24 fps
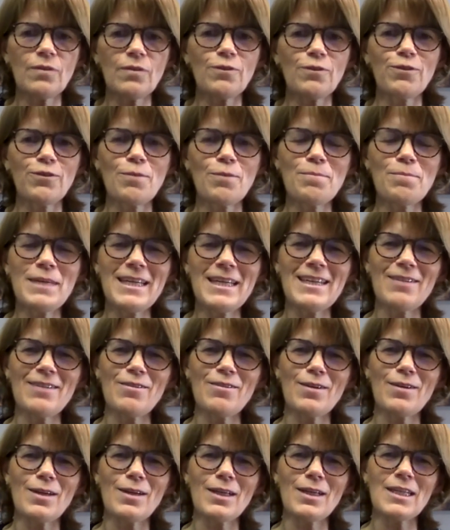for me,
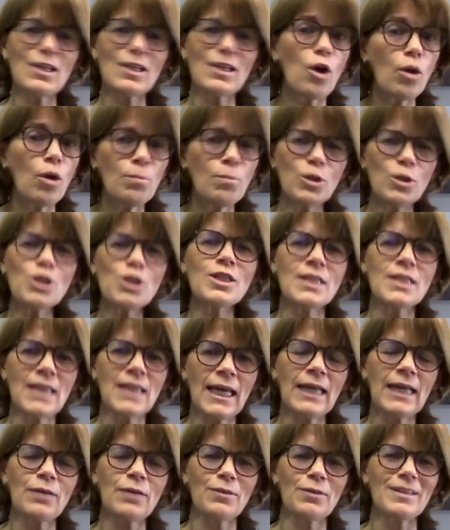almost
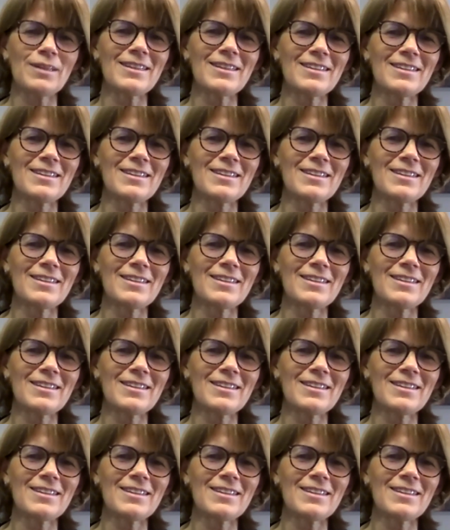sacred.